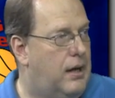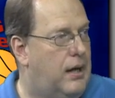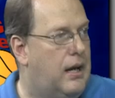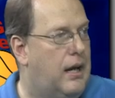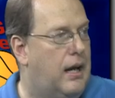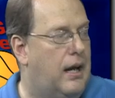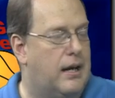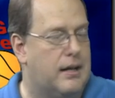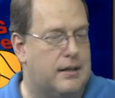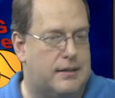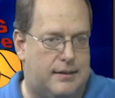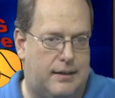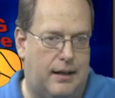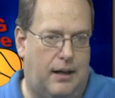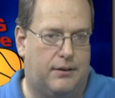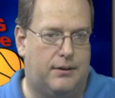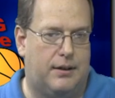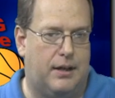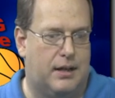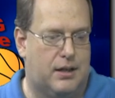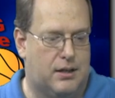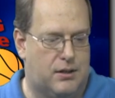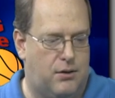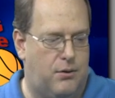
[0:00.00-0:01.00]
uh,
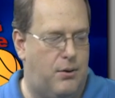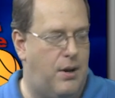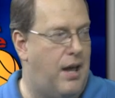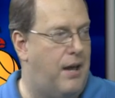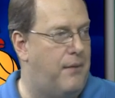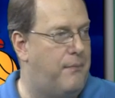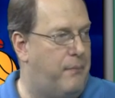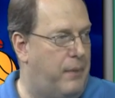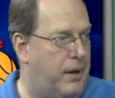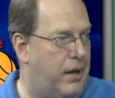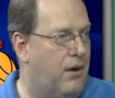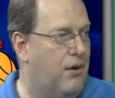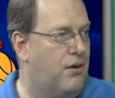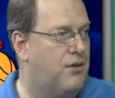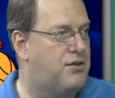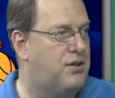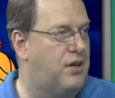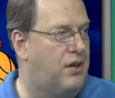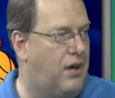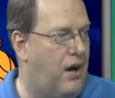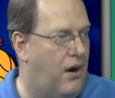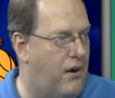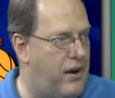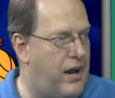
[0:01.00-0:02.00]
Celtics, who had Pierce and
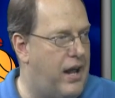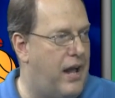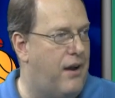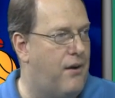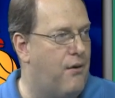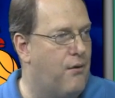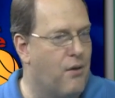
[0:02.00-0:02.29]
Garnett and